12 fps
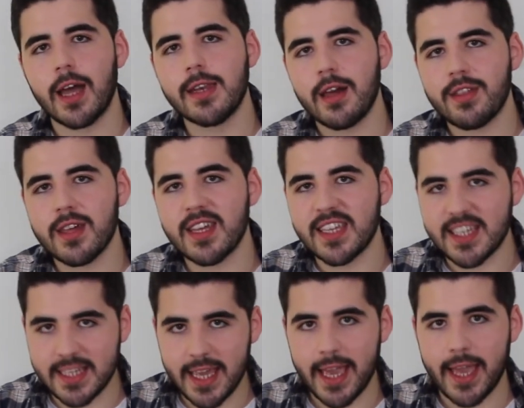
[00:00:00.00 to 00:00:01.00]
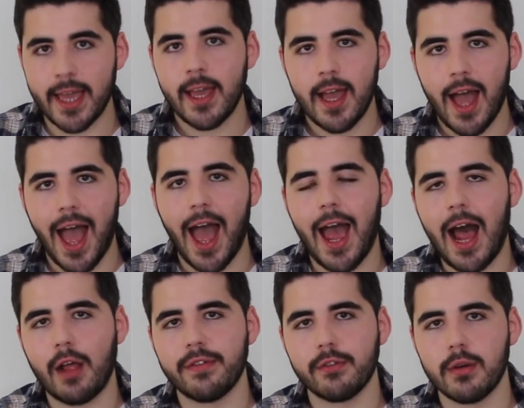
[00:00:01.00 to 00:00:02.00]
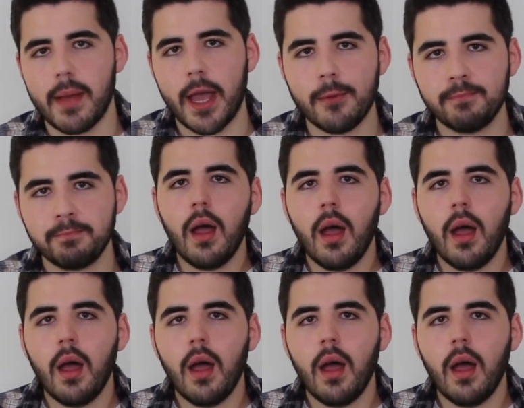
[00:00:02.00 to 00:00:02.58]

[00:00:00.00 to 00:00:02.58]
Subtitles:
another year at Alfa Romeo.